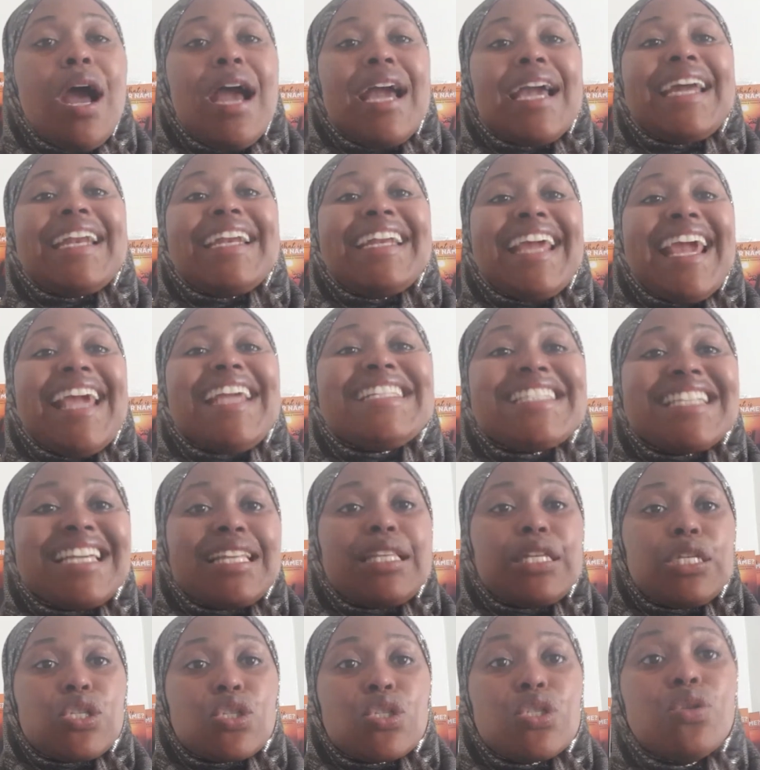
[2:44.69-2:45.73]
creating
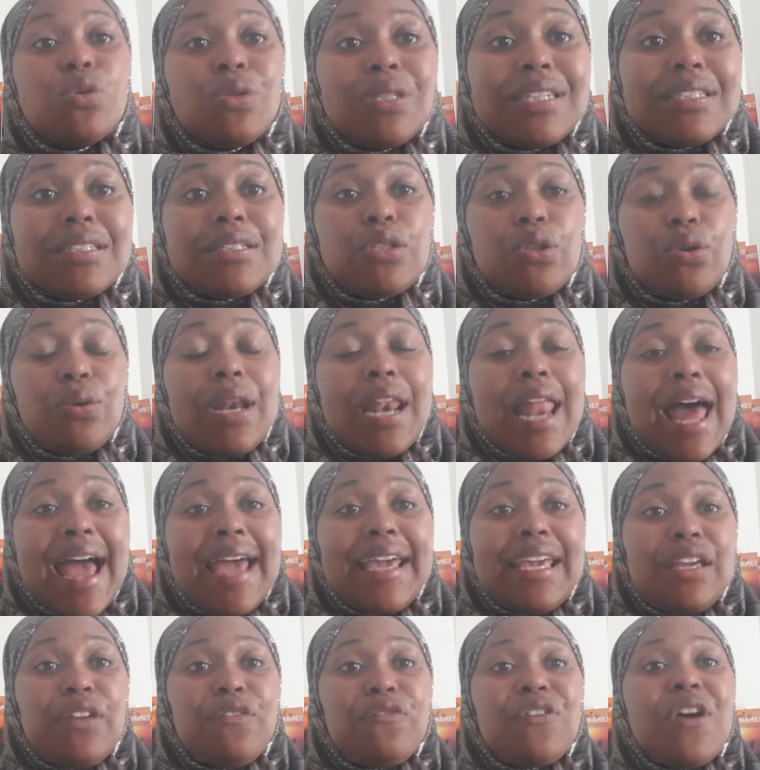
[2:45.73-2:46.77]
this new
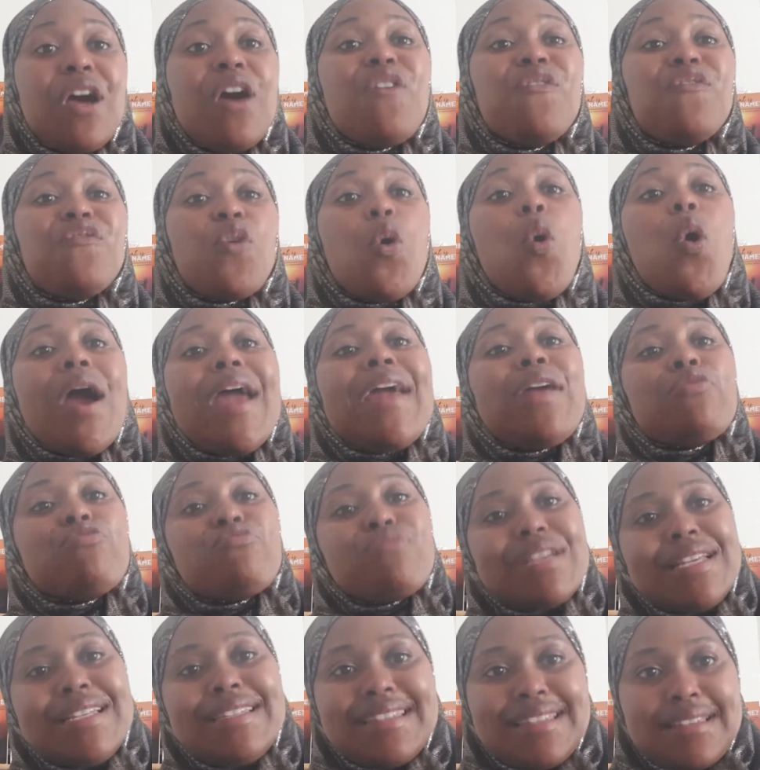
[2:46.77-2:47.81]
life for a
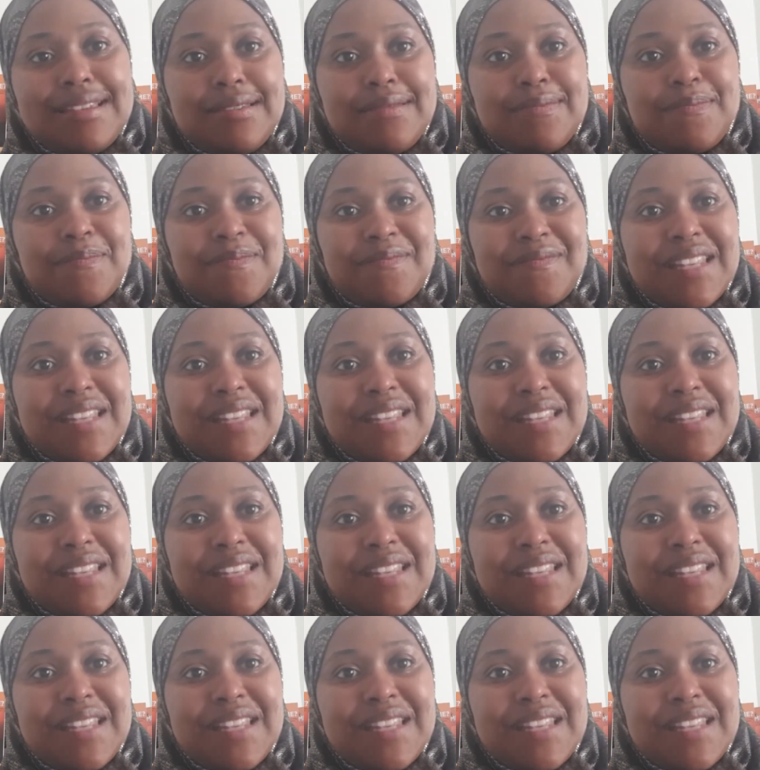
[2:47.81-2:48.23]
reason.